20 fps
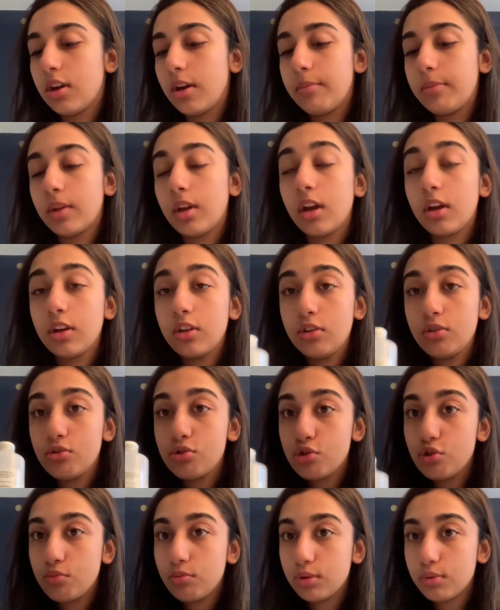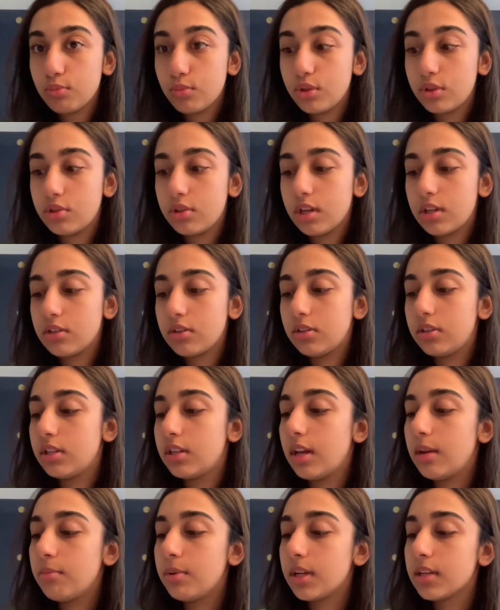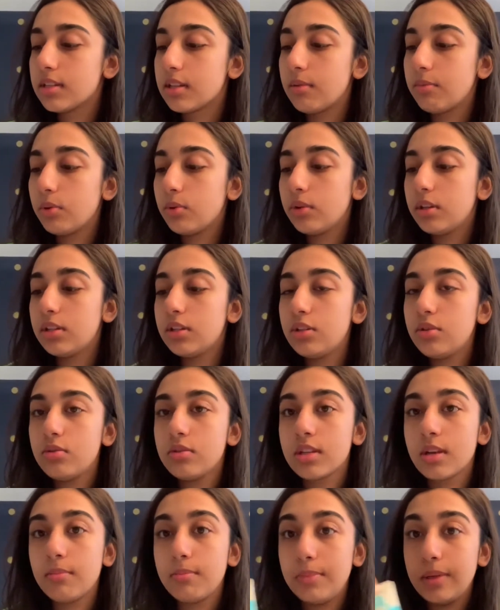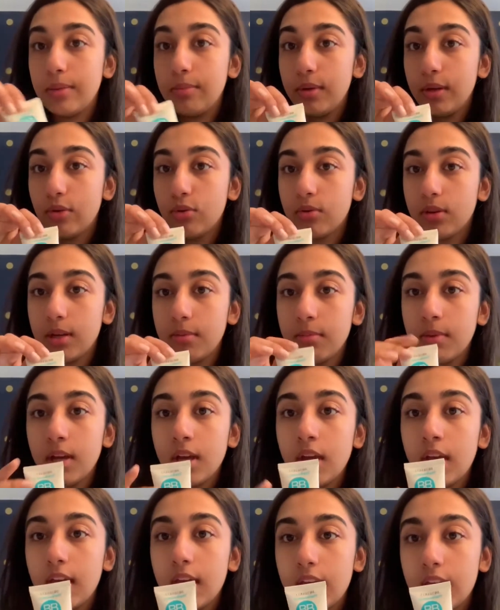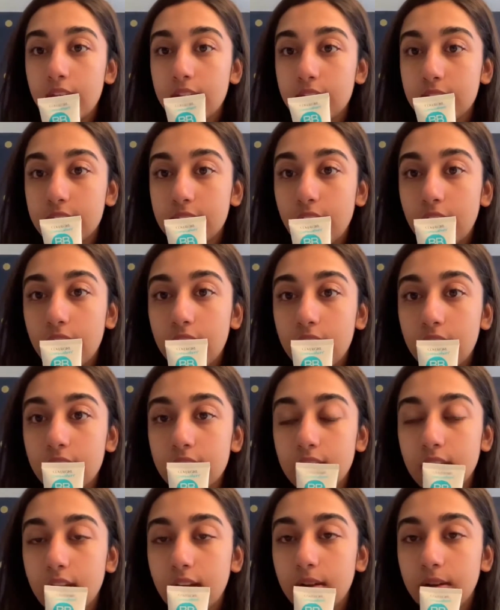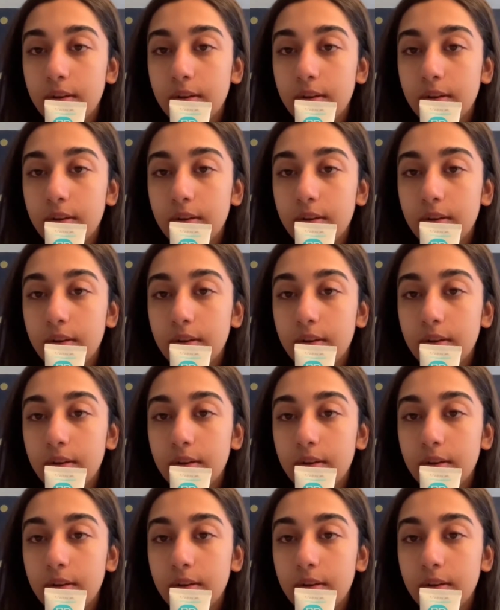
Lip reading: I'm not gonna use too much moisturizer today because I'm going to use a BB cream instead as like